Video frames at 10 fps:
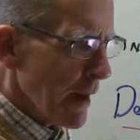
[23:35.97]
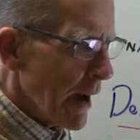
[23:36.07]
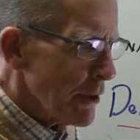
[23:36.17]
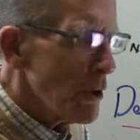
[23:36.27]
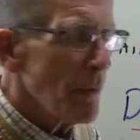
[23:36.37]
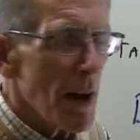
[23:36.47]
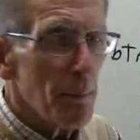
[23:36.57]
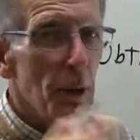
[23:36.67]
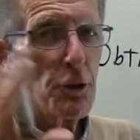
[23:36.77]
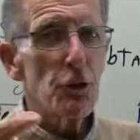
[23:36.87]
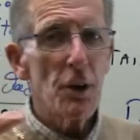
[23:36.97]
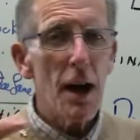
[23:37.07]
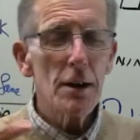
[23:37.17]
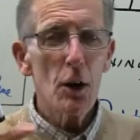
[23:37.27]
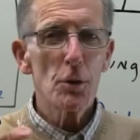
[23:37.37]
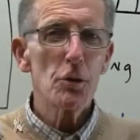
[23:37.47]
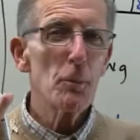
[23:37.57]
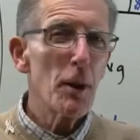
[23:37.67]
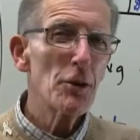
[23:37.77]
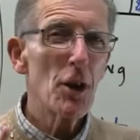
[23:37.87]
and you've got a bunch of stockholders, a
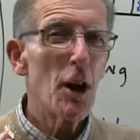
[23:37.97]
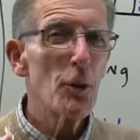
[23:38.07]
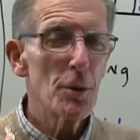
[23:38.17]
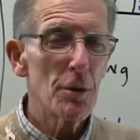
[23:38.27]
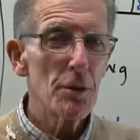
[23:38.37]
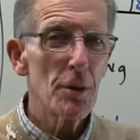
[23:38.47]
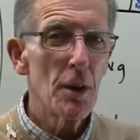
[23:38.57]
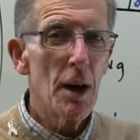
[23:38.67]
bunch of owners,